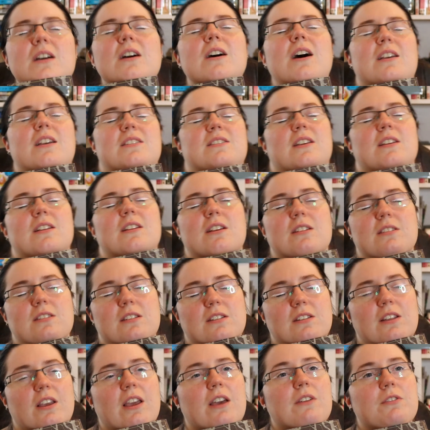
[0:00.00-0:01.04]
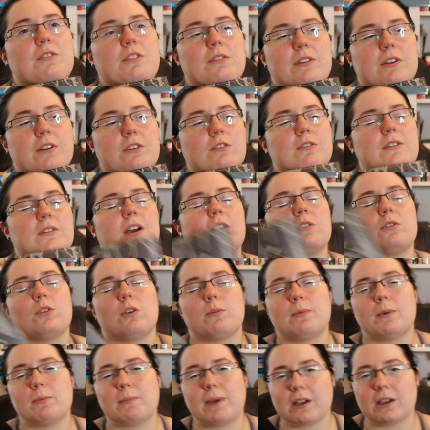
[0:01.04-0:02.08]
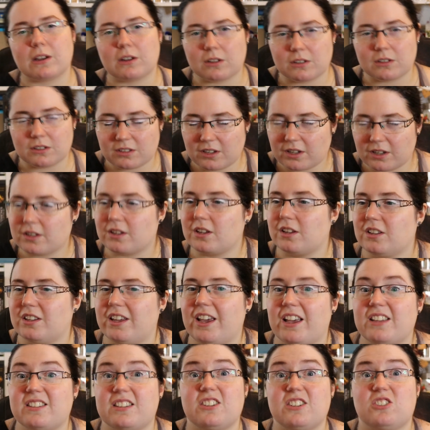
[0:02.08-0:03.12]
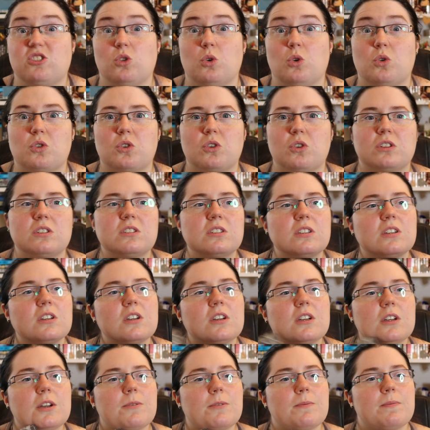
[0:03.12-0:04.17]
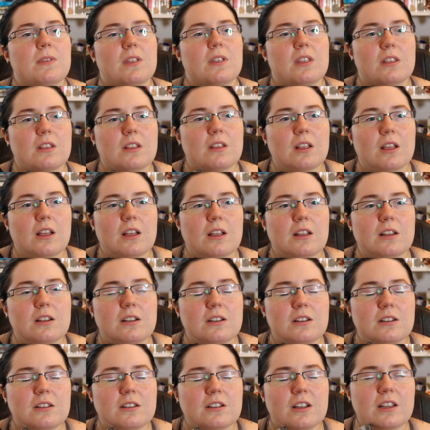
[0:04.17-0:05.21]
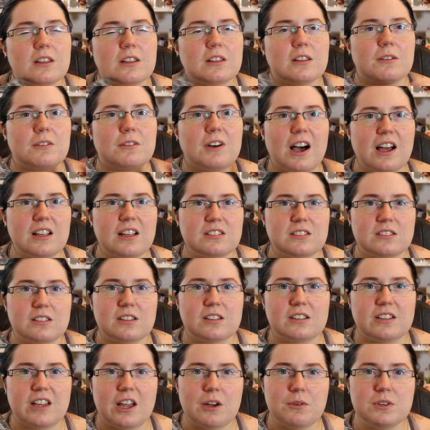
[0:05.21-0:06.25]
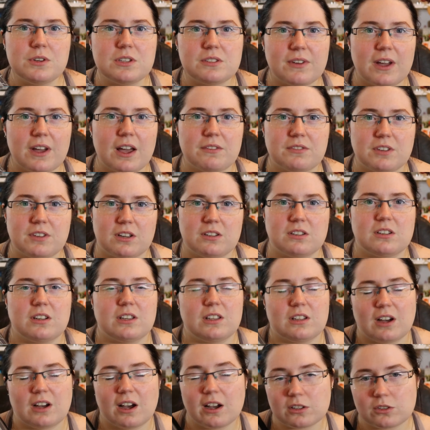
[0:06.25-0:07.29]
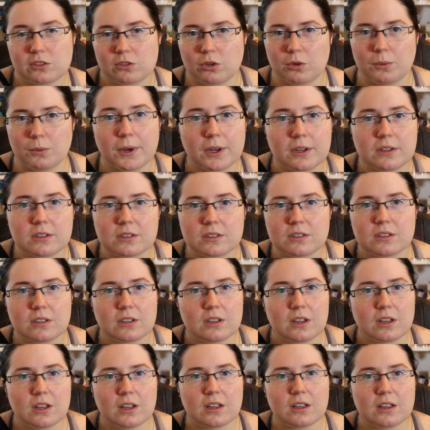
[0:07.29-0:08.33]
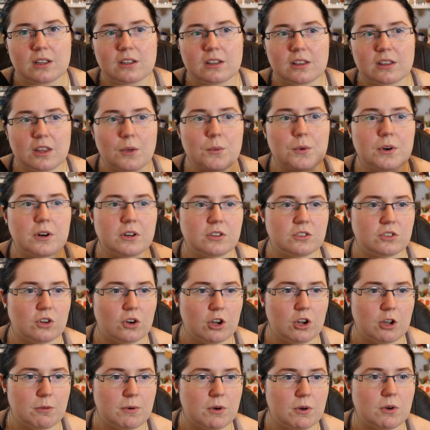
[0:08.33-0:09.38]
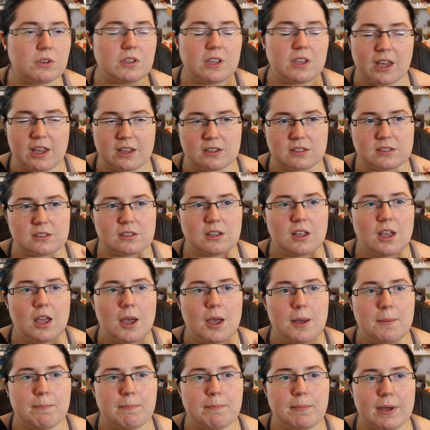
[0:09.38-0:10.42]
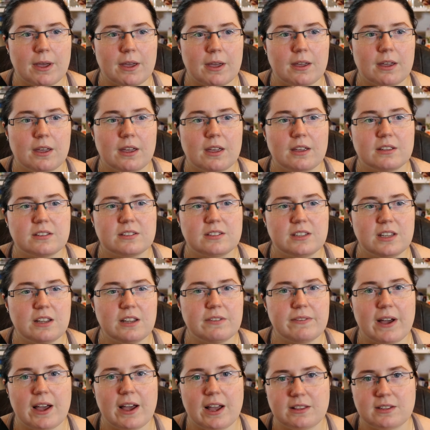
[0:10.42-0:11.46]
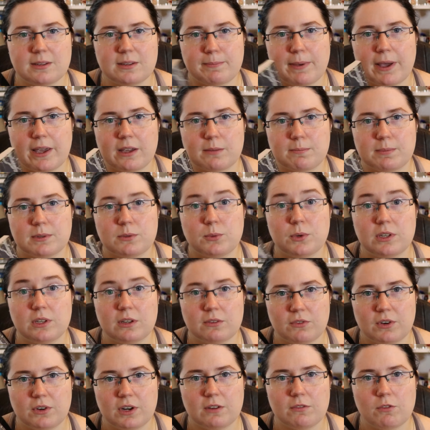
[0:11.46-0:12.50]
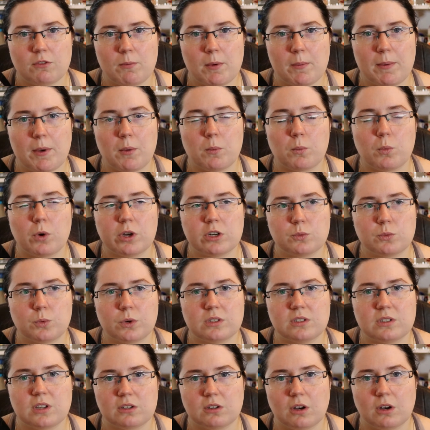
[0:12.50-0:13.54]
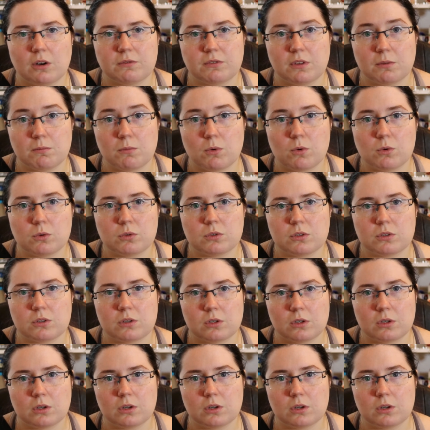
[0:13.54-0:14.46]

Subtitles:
I say this in, like, every video that I do about manga. It's like, yes, it's so good. Like, the yaois that I've done, like, the last 2 weeks, they were enjoyable, yes. But see if I had to pick between the three of them about which ones I loved the most.